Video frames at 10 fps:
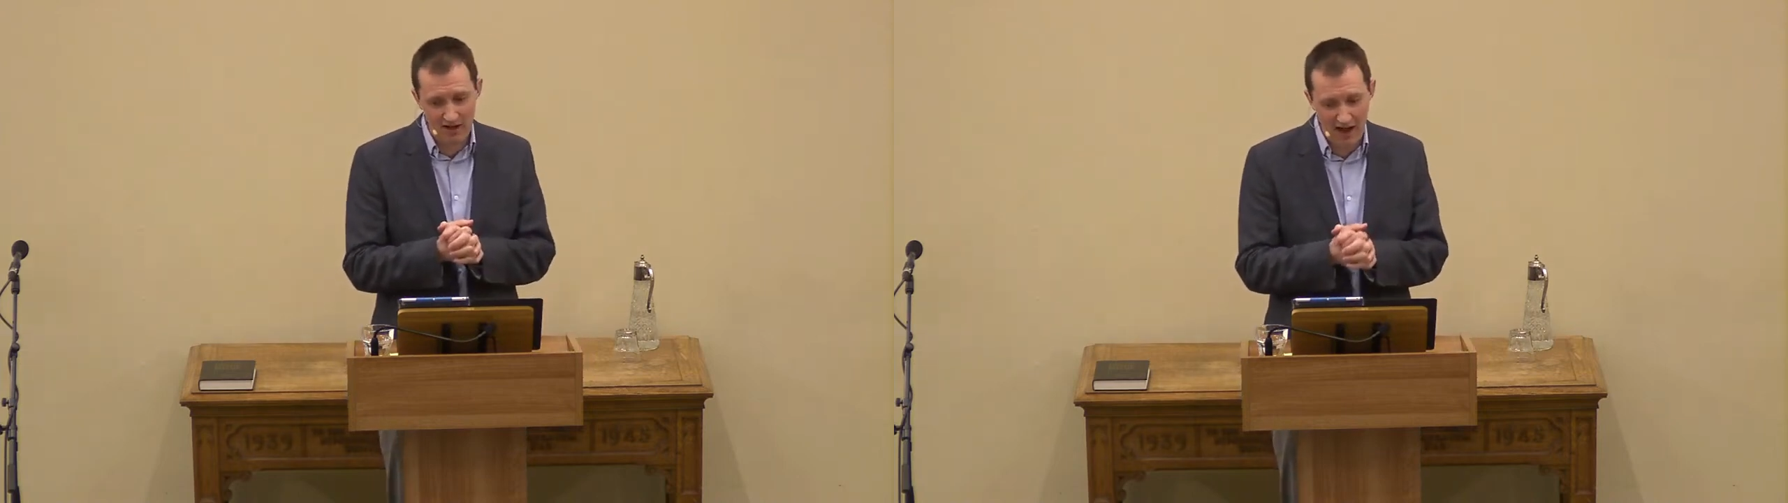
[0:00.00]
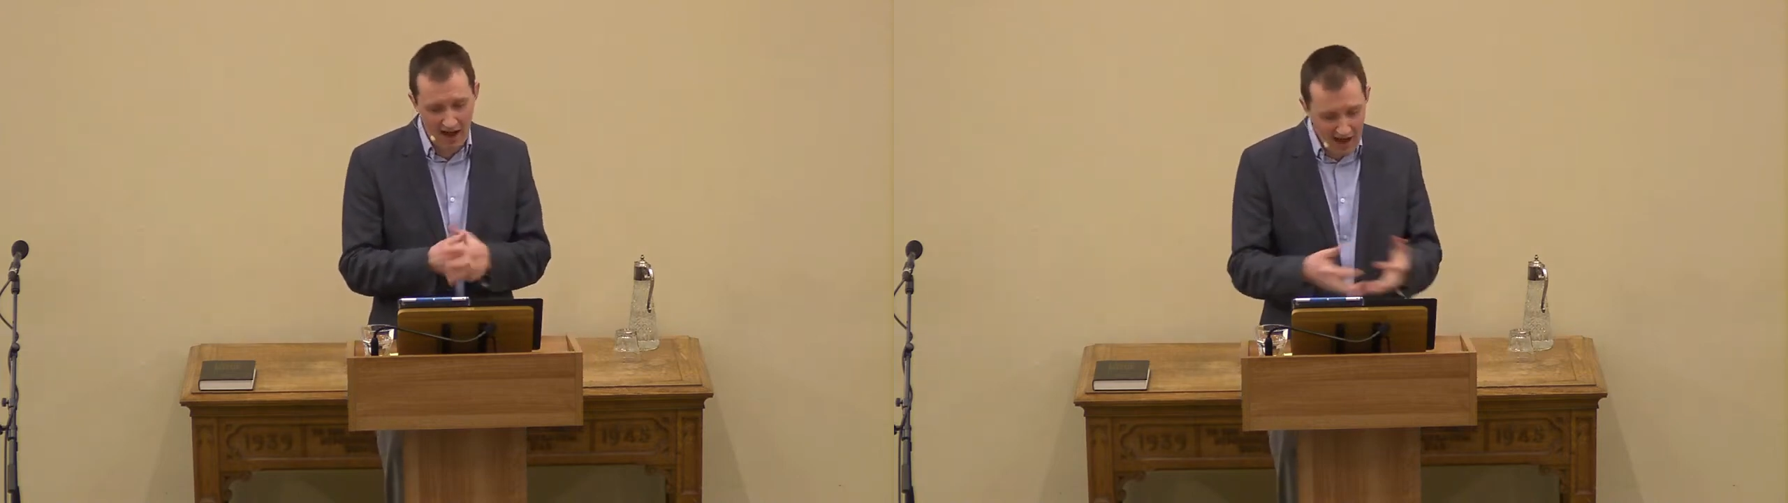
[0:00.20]

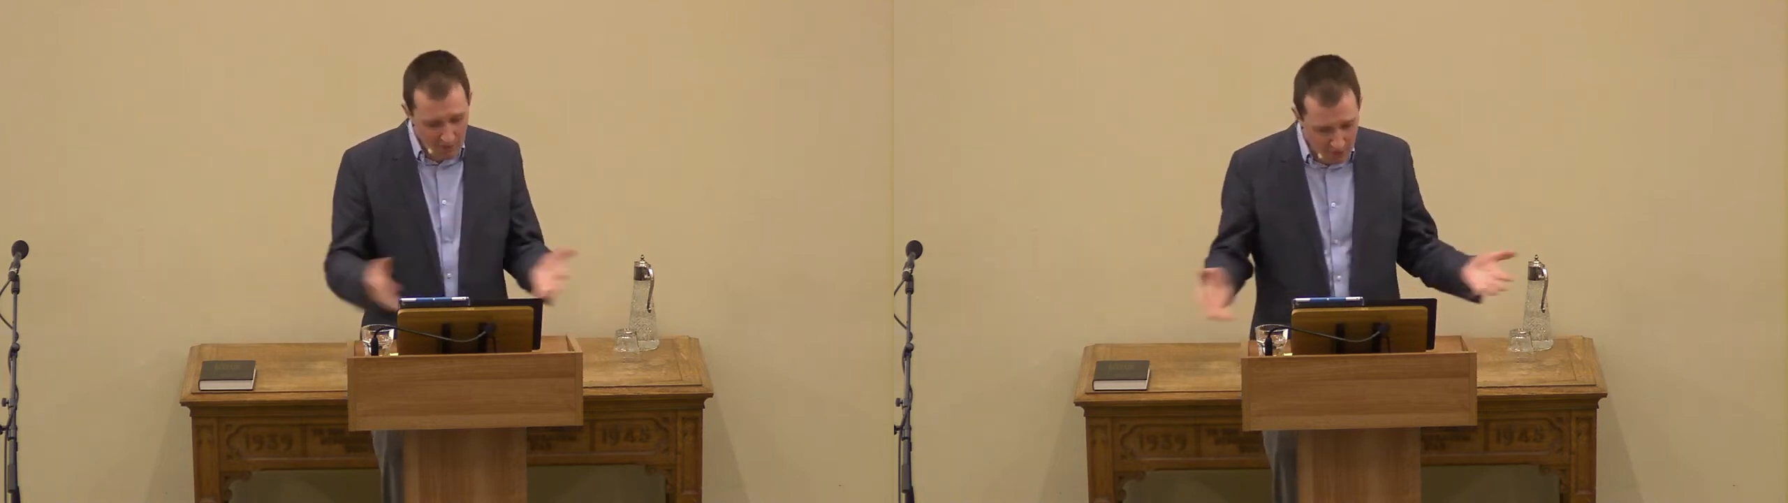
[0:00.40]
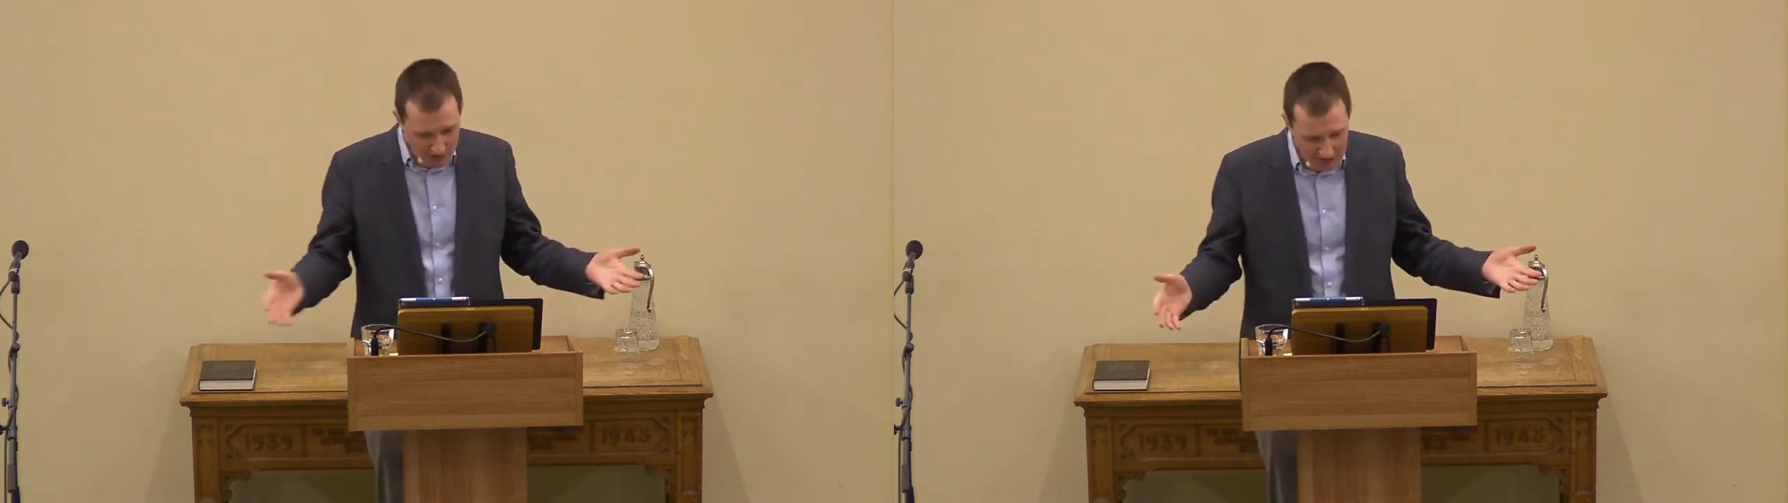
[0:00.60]

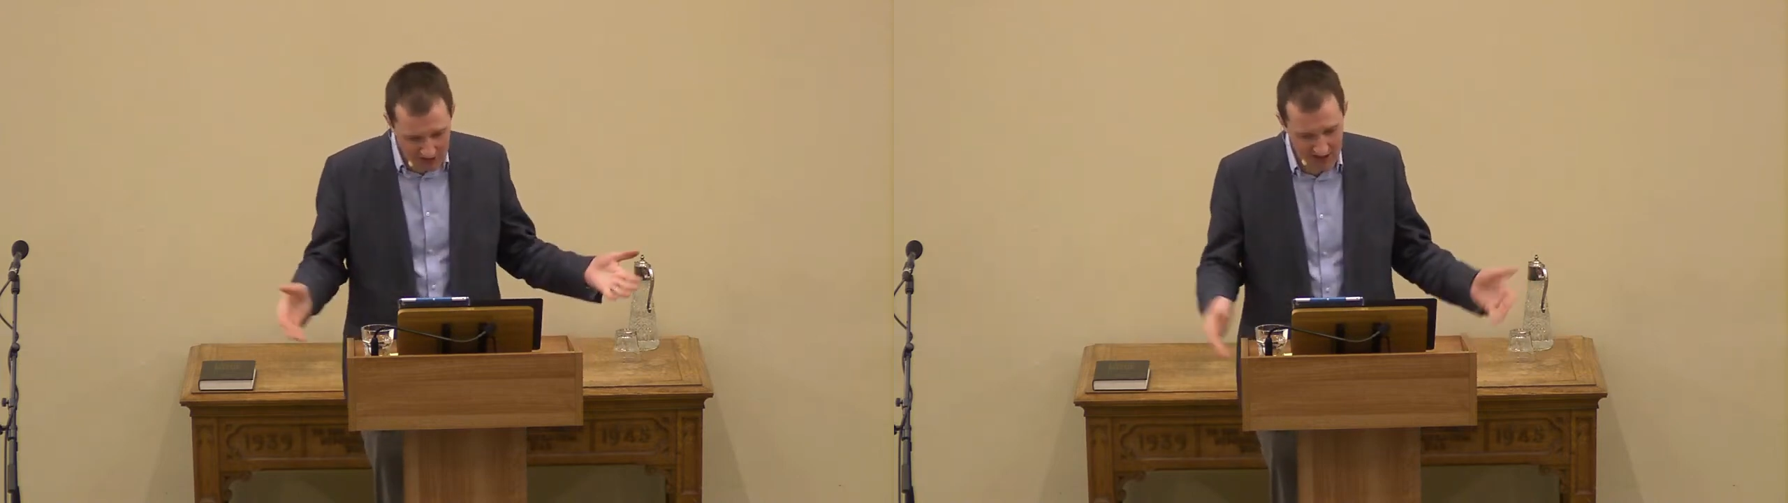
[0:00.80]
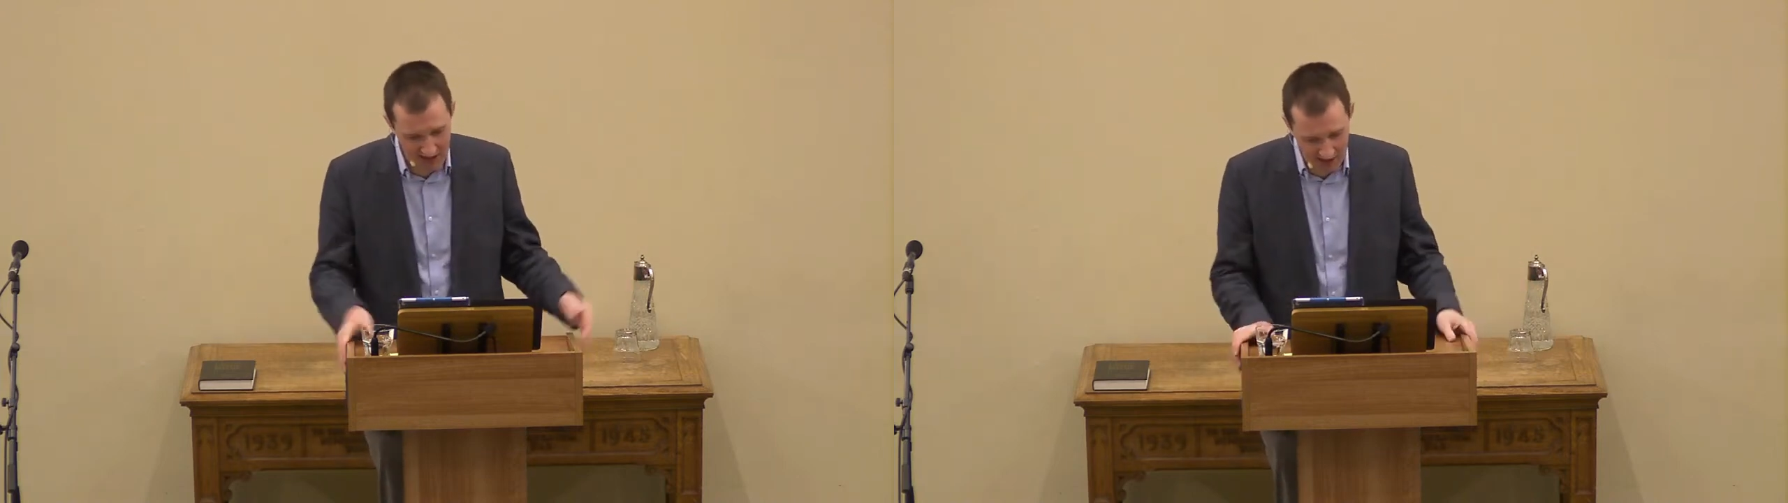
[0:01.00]
I will
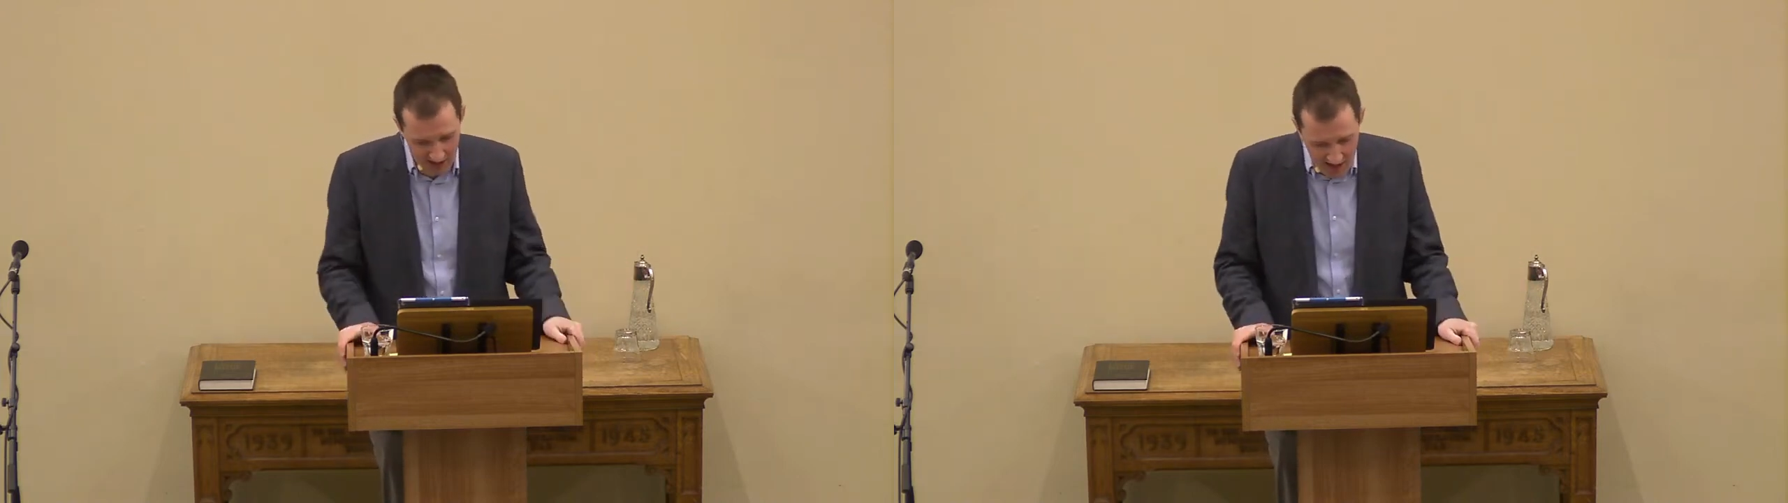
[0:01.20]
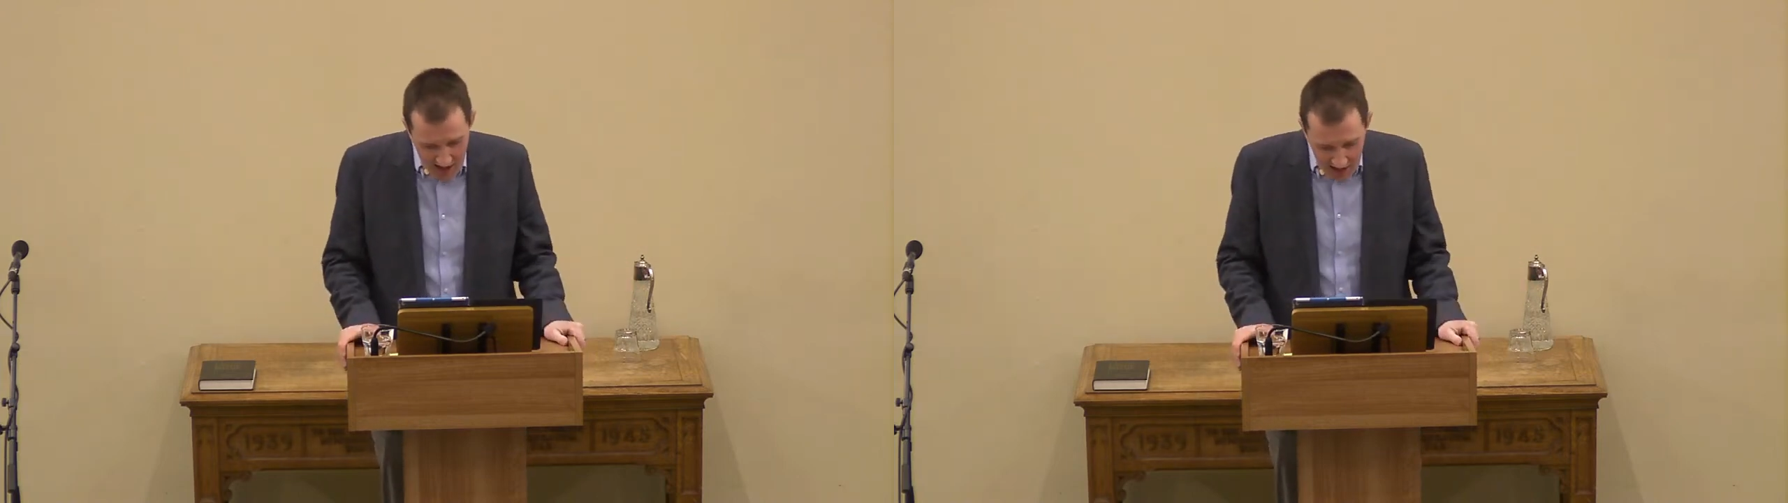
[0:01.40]
sing